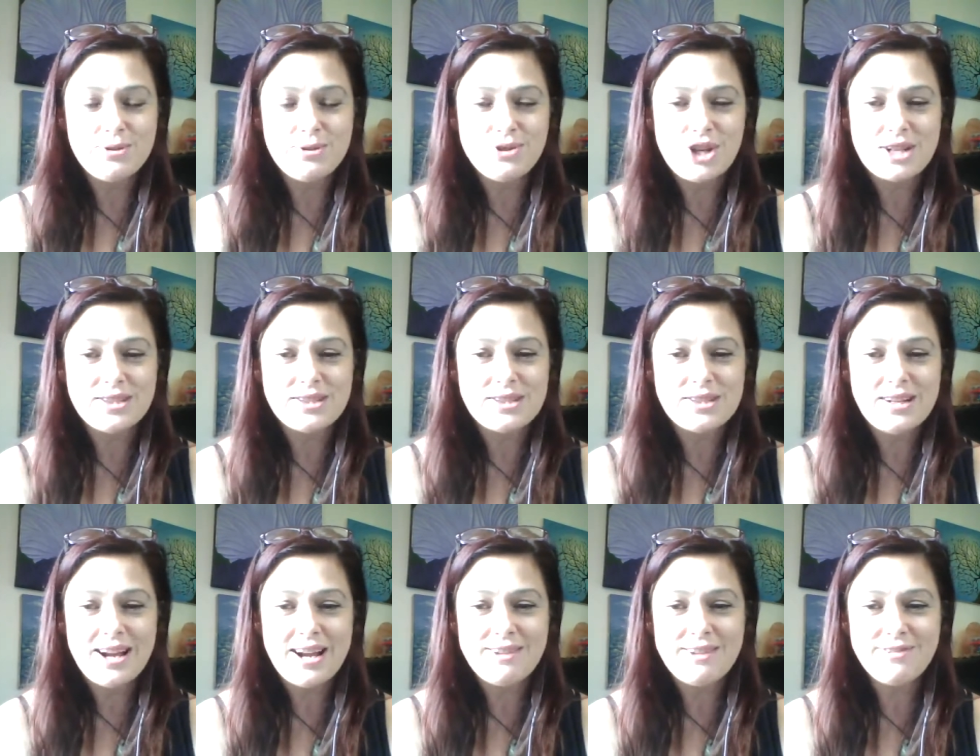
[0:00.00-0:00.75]
So
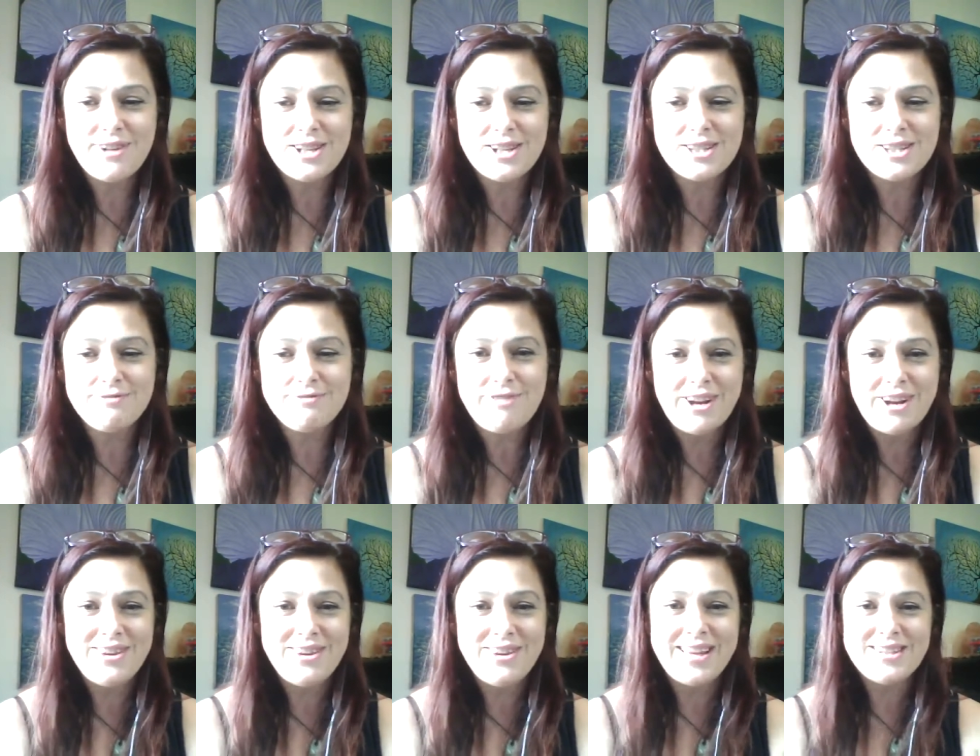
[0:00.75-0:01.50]
Jess and I have got
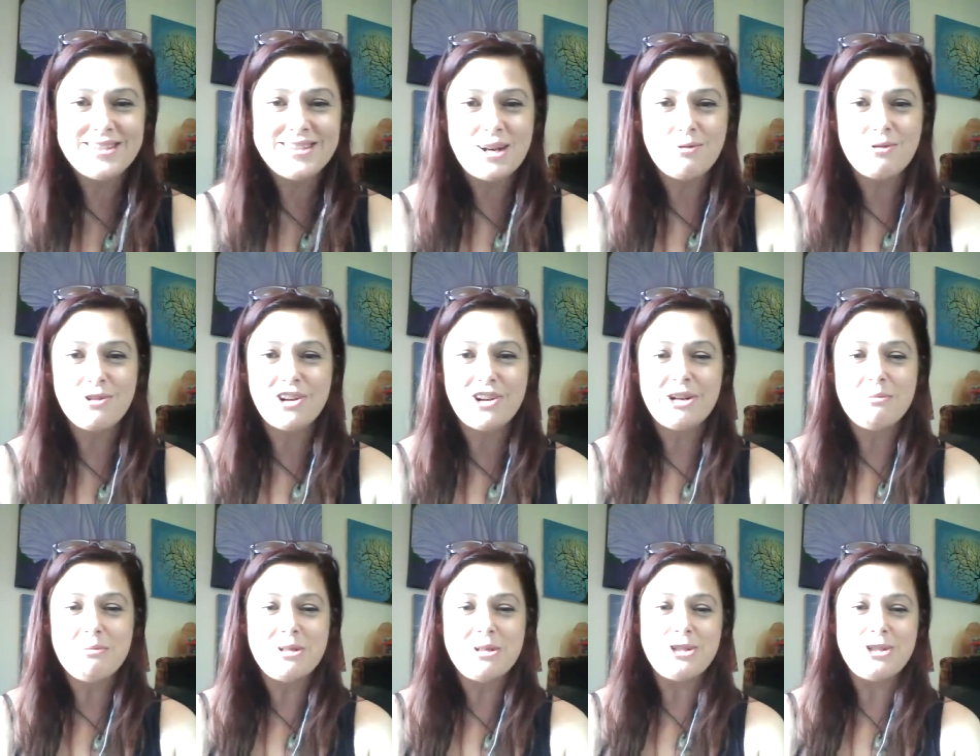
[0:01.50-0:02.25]
some fun things that
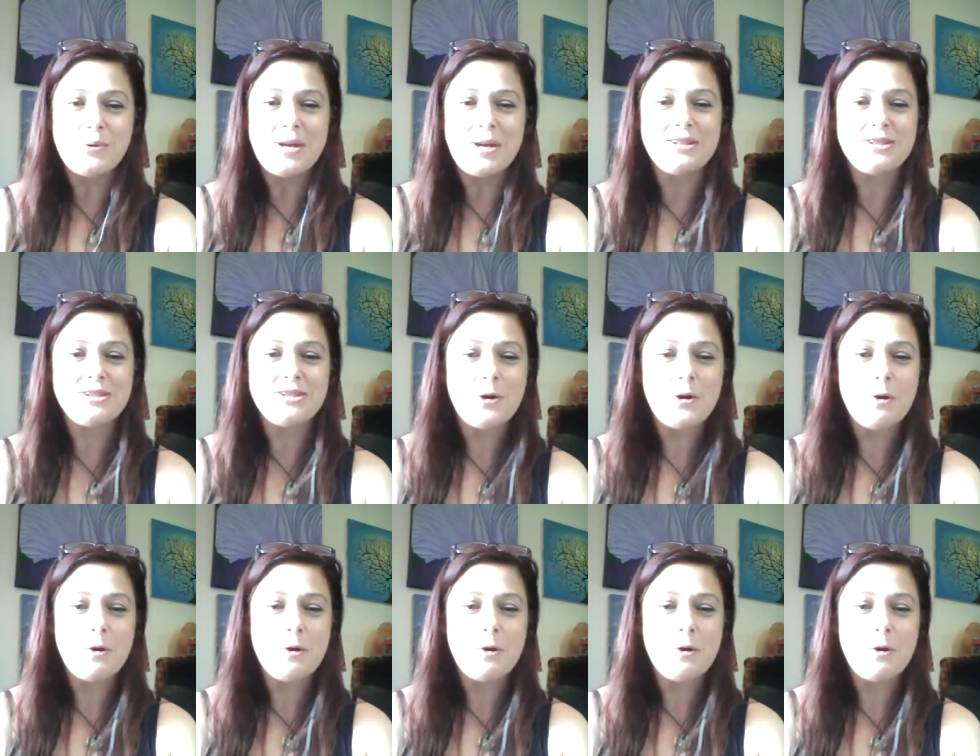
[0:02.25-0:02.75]
we're going to be doing.